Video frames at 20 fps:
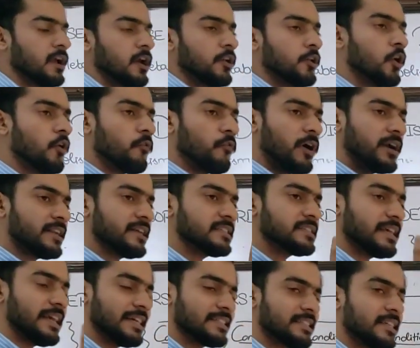Now what is
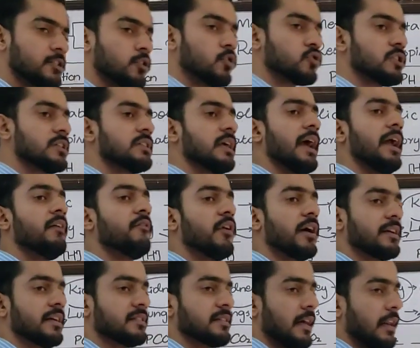acidosis and
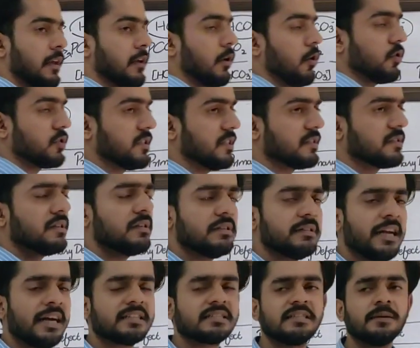what is alkalosis?
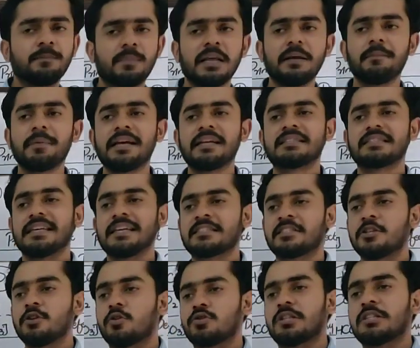That simply means
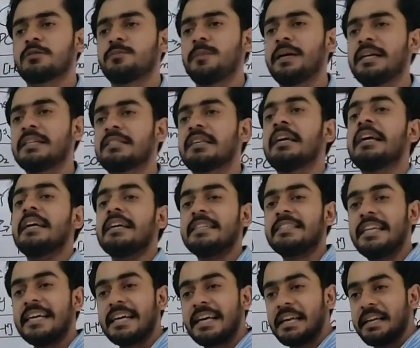acidosis means
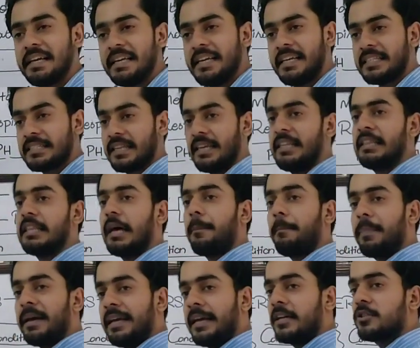decrease in the
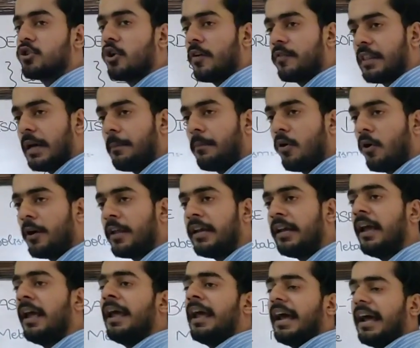pH of the body
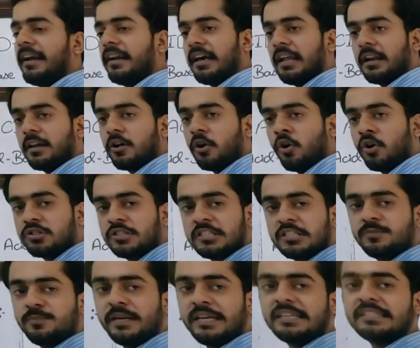and
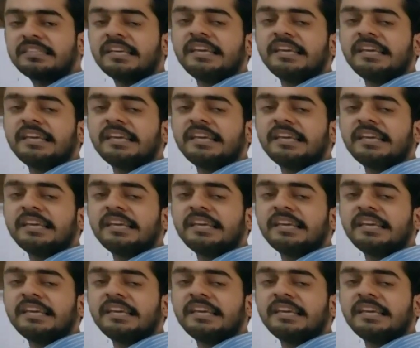alkalosis means